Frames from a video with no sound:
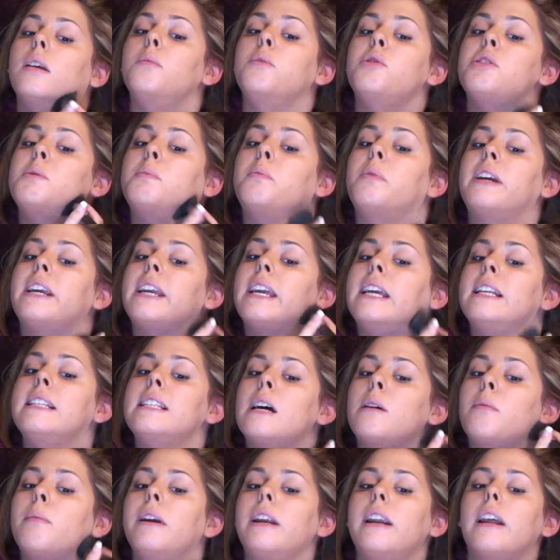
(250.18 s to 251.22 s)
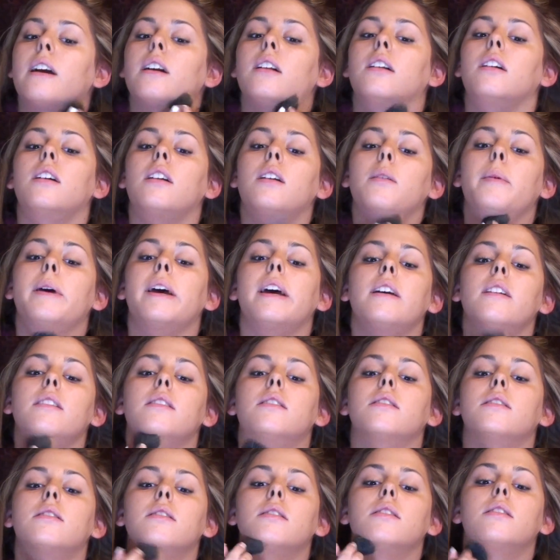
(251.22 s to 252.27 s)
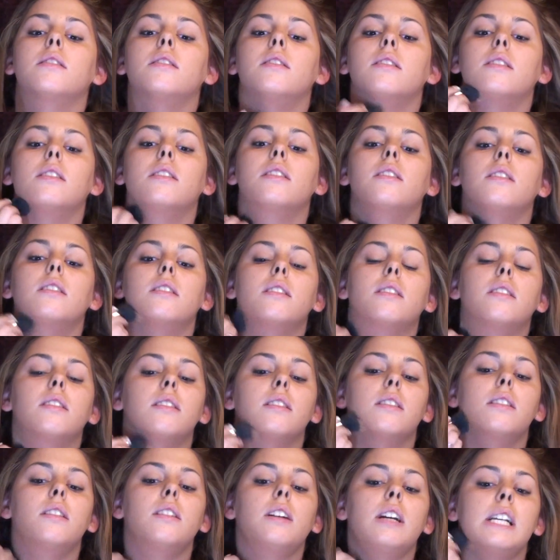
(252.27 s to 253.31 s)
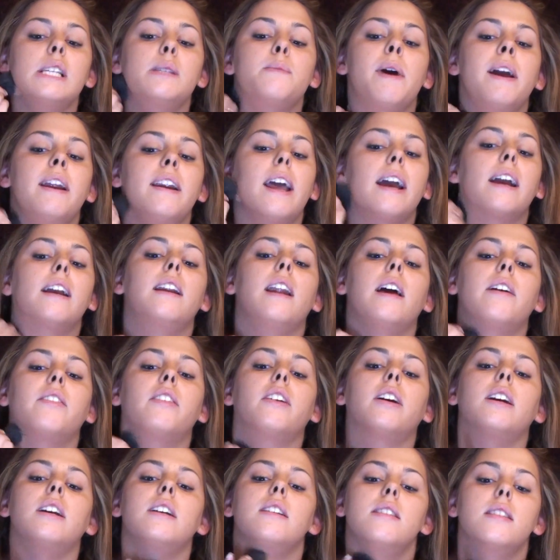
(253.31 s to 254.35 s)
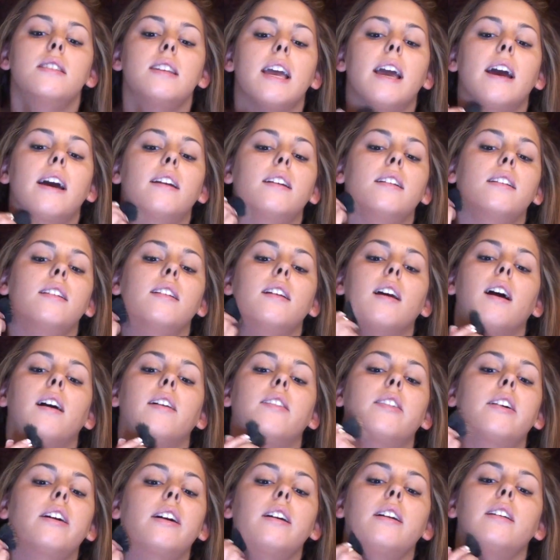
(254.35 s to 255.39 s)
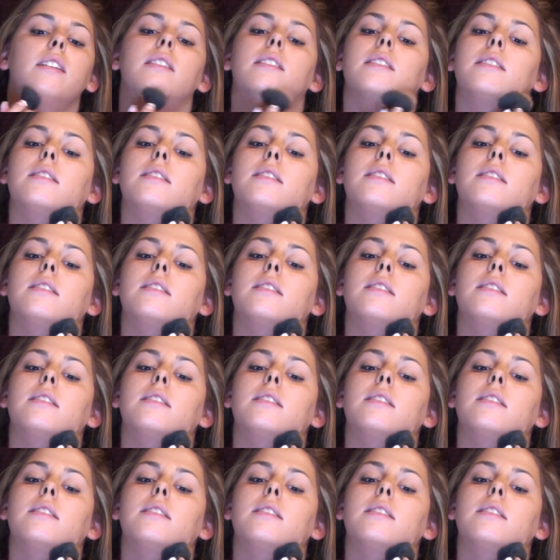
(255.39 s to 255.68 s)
I'm just bringing it down my neck a little bit, because my neck never is tan, ever.